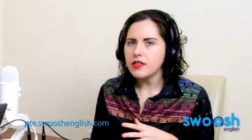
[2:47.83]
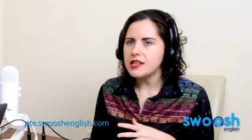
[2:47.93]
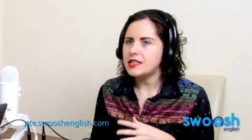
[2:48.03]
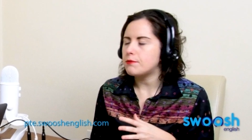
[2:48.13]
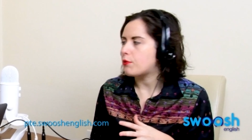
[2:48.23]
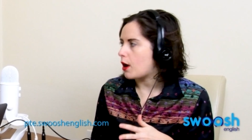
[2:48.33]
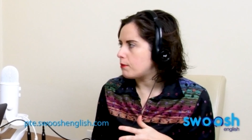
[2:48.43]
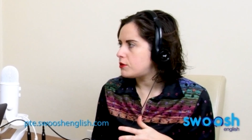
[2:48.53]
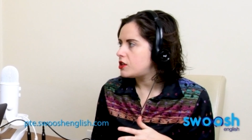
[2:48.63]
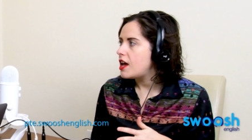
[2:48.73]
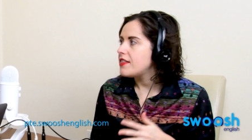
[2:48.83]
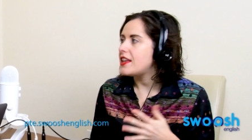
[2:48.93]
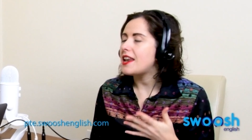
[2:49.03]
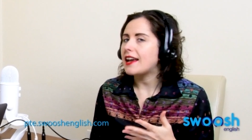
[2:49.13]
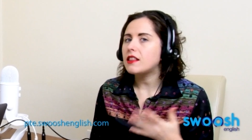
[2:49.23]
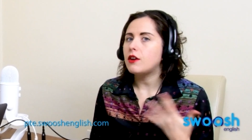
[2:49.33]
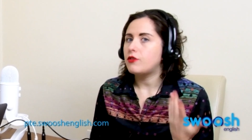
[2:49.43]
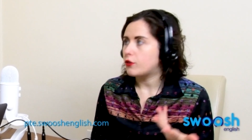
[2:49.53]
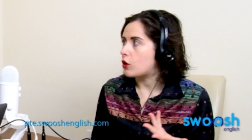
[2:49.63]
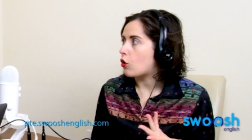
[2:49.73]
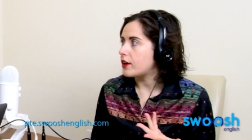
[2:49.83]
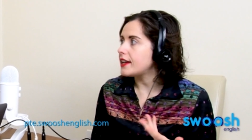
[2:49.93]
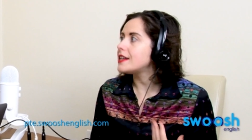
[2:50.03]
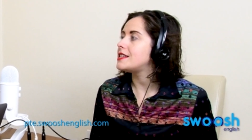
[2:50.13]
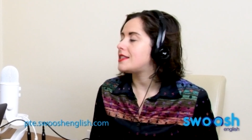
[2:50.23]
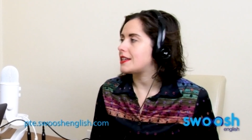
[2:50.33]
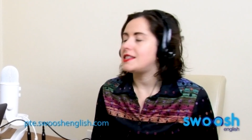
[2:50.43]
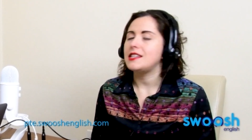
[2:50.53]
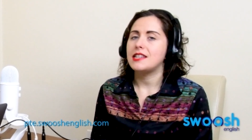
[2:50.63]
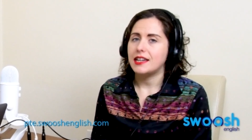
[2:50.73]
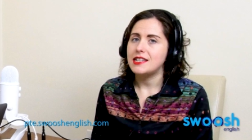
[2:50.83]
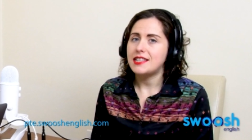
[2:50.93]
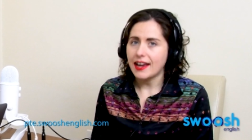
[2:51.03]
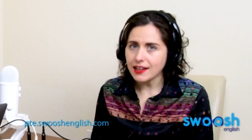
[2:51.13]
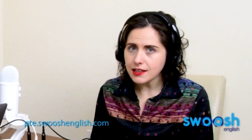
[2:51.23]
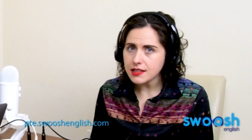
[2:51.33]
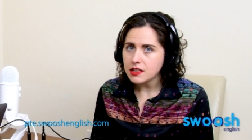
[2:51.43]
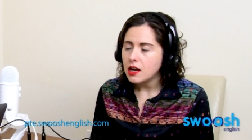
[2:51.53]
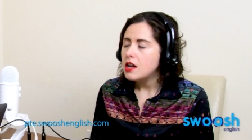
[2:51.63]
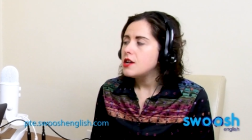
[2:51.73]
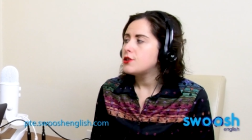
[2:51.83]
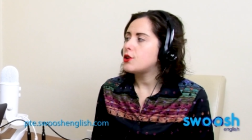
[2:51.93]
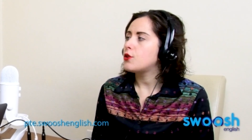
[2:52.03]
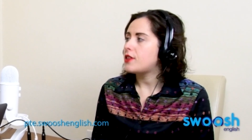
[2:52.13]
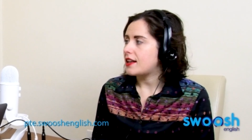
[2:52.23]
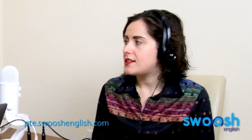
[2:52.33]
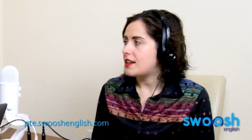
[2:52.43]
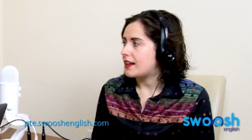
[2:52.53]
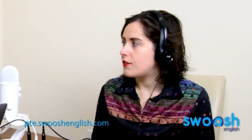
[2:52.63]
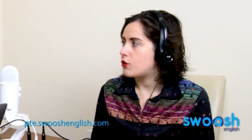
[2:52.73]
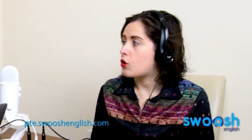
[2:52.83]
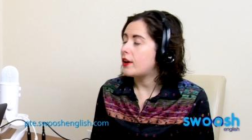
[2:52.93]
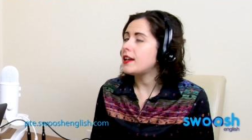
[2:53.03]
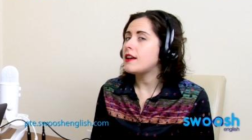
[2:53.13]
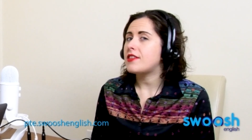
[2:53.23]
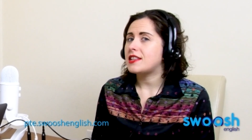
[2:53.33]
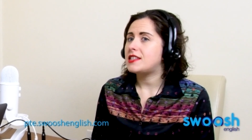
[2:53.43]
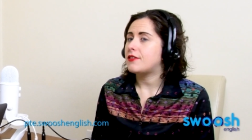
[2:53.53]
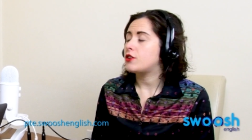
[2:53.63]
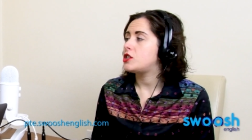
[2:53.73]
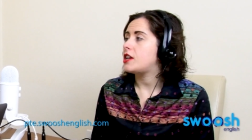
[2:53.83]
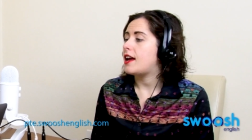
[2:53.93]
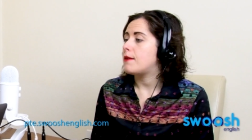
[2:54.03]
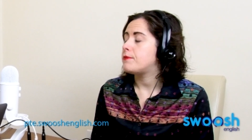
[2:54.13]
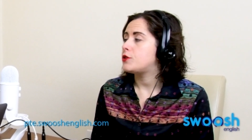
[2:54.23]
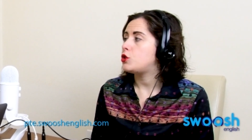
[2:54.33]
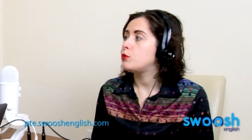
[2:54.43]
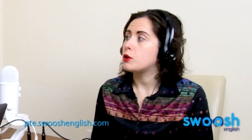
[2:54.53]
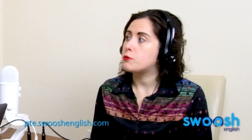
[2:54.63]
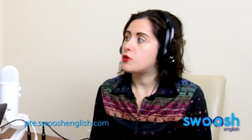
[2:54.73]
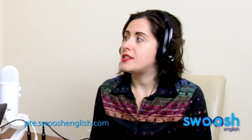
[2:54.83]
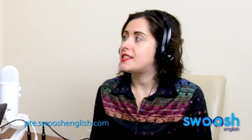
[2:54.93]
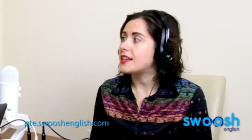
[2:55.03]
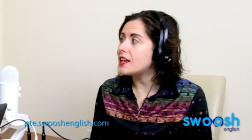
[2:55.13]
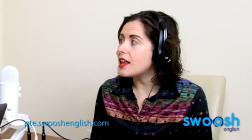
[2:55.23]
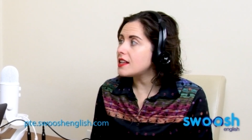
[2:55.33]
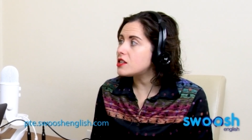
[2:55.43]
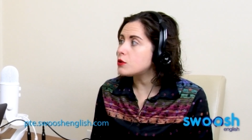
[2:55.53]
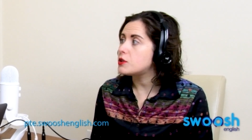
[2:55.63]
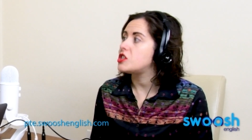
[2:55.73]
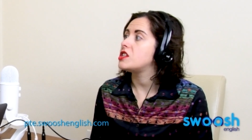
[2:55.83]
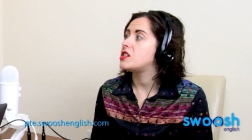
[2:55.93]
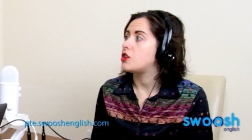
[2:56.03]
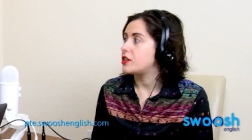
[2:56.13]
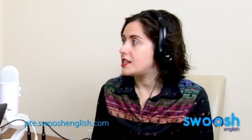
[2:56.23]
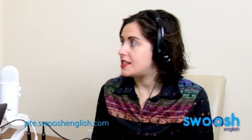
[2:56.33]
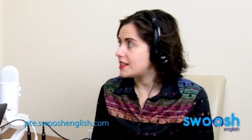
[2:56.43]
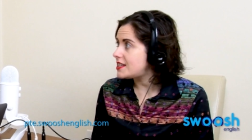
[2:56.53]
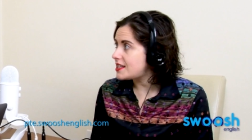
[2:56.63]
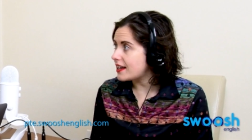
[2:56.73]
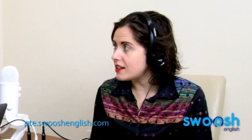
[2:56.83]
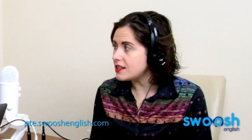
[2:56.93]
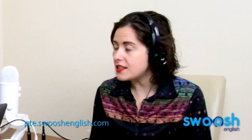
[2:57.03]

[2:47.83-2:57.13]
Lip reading: this prompt, the length of the recording is 60 to 90 seconds. So that's the length of the recording, and that's different to multiple choice single answer, which is 30 to 60 seconds.